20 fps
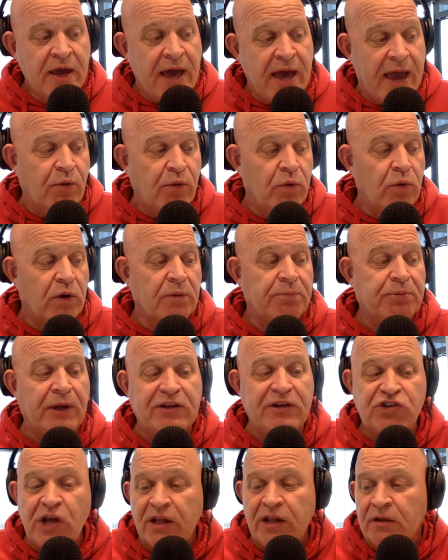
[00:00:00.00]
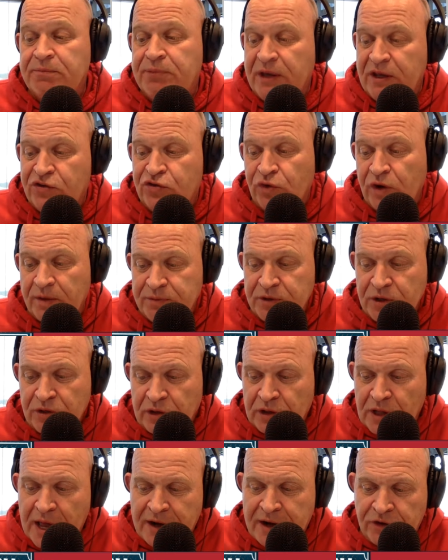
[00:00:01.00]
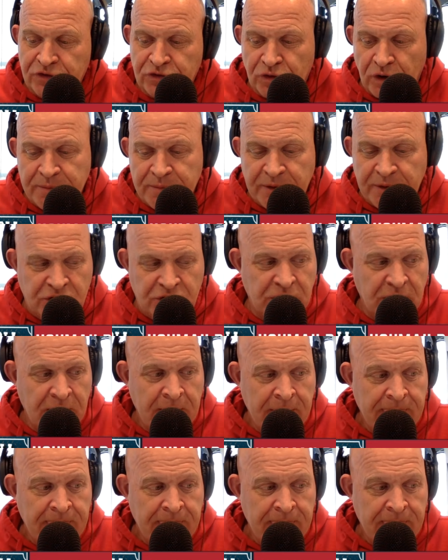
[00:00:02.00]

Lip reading: Hey, we want to play Jalen Petrie up near the line of scrimmage.